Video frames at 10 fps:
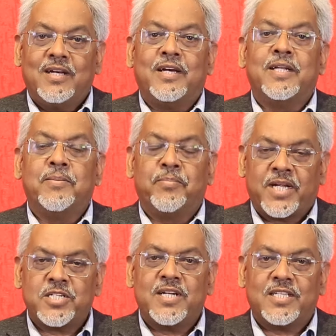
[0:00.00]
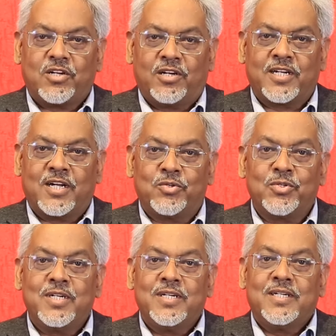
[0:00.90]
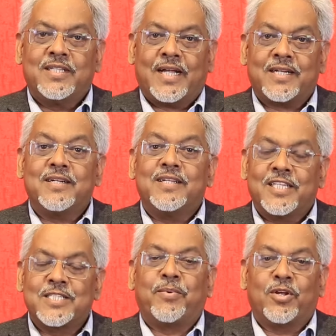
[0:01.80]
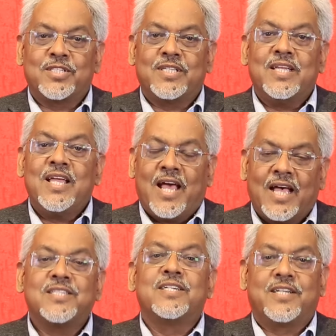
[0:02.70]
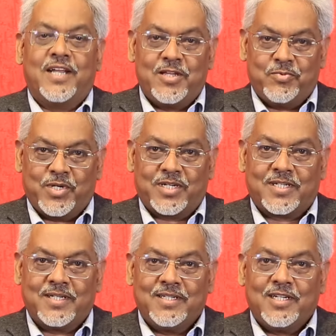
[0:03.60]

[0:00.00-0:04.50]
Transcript: An impression has gone around that this policy hasn't really worked.